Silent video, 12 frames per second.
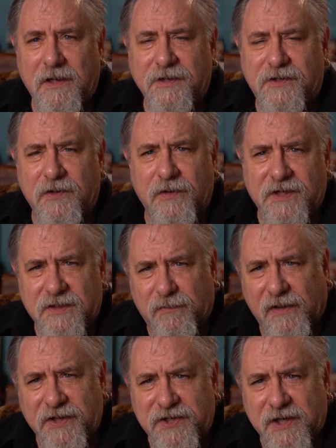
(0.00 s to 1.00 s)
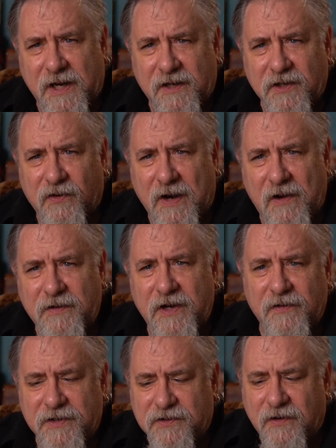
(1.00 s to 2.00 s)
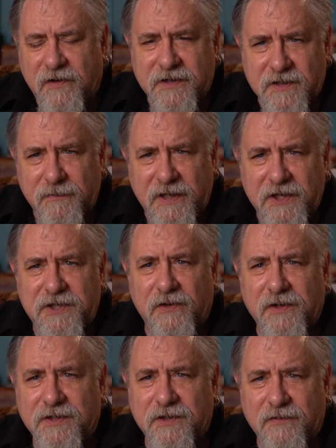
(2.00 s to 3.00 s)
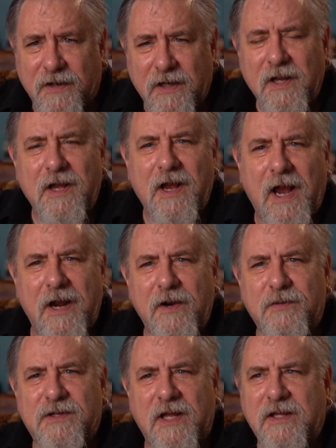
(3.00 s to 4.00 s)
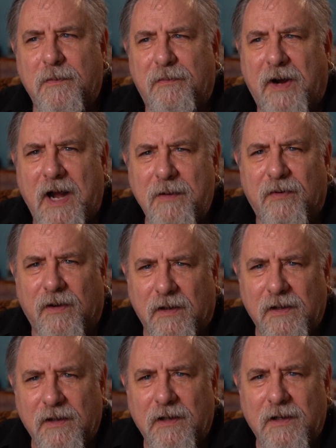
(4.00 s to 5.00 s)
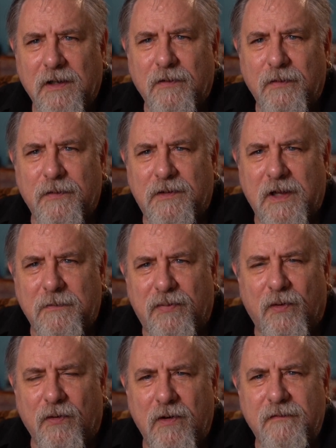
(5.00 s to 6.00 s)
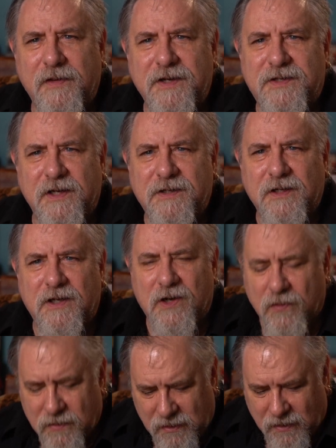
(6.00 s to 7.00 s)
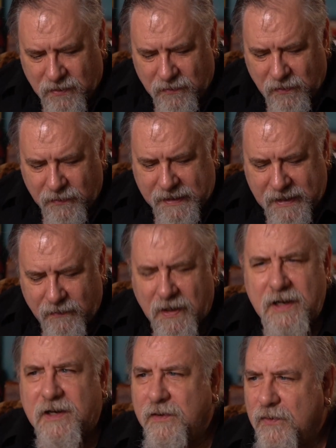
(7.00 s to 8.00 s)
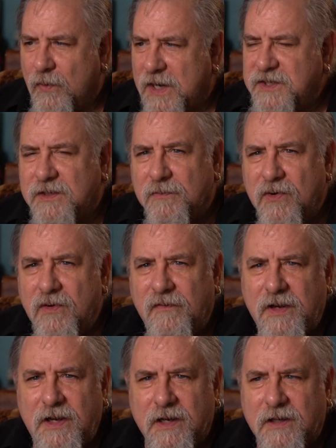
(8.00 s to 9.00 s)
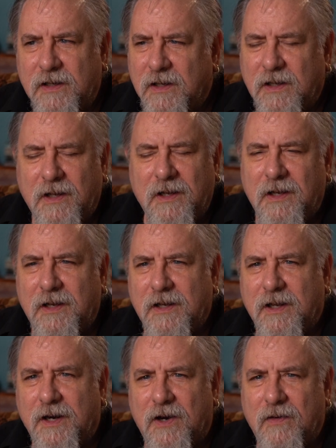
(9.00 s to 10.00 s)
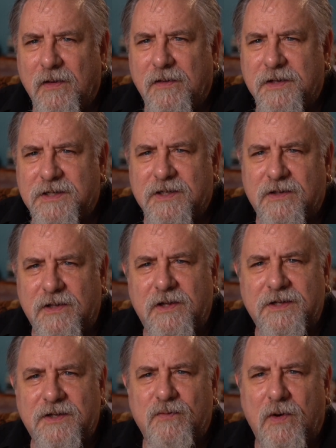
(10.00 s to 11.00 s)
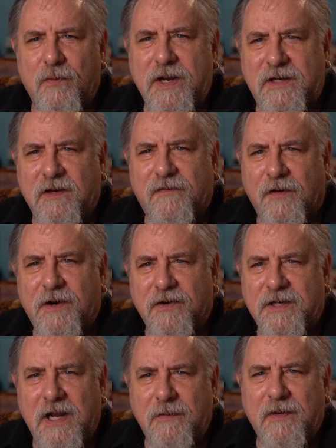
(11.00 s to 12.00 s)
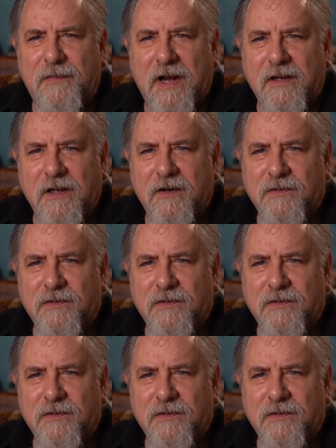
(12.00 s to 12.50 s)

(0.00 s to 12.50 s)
He's doing a split shot on the ground here. This ground is a miniature. This is great. And it was like the Bible. We would like pour over these things and go, oh, okay, right? And then you watch the movie, and this is what we did for entertainment back then.